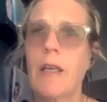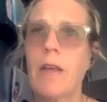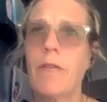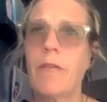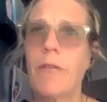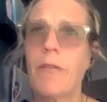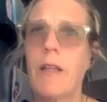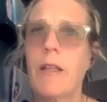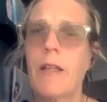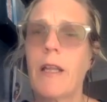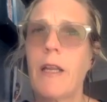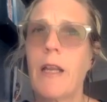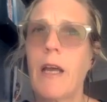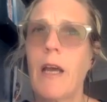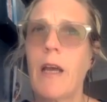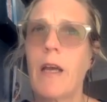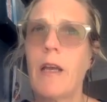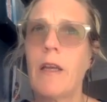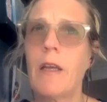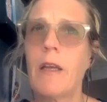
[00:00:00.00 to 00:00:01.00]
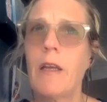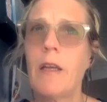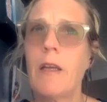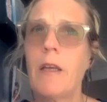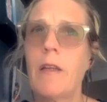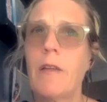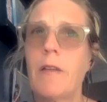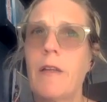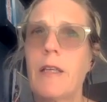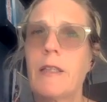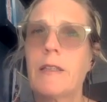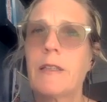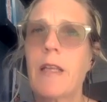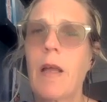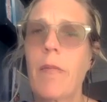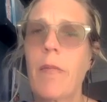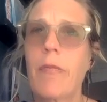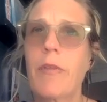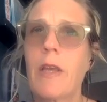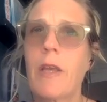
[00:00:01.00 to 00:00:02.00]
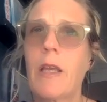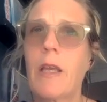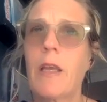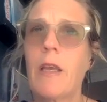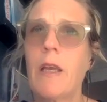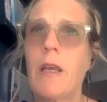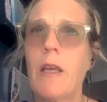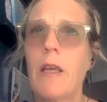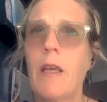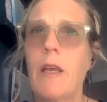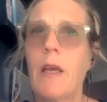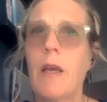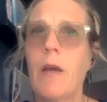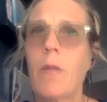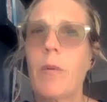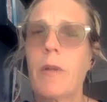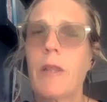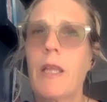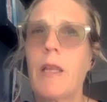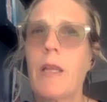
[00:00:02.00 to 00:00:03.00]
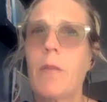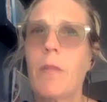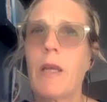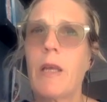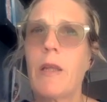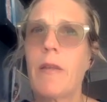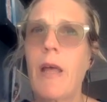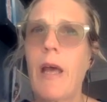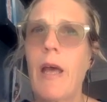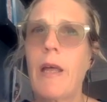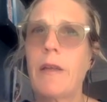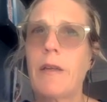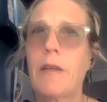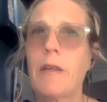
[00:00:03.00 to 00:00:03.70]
can feel that there's something within me that